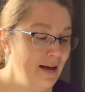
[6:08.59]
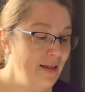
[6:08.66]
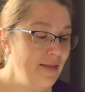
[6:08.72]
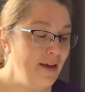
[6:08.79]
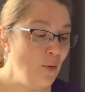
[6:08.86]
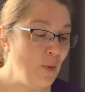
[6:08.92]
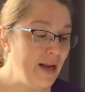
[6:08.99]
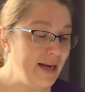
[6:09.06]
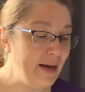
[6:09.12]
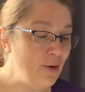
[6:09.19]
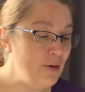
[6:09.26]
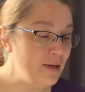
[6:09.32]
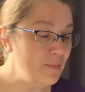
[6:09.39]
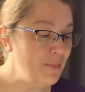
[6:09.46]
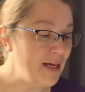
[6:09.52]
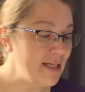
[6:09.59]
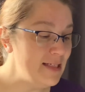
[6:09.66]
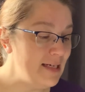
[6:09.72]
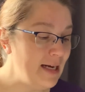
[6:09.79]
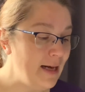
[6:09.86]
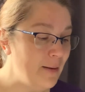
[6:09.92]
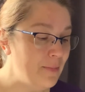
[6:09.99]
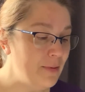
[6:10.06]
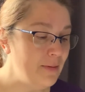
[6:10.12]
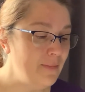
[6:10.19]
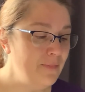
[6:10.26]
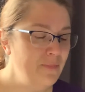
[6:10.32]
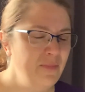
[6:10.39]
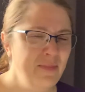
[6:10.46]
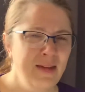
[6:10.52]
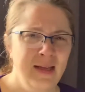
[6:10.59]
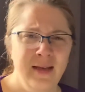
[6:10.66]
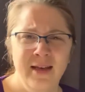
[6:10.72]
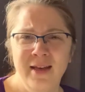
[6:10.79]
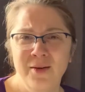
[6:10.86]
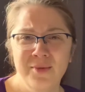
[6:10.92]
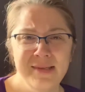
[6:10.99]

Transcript: They went out and picked it up. It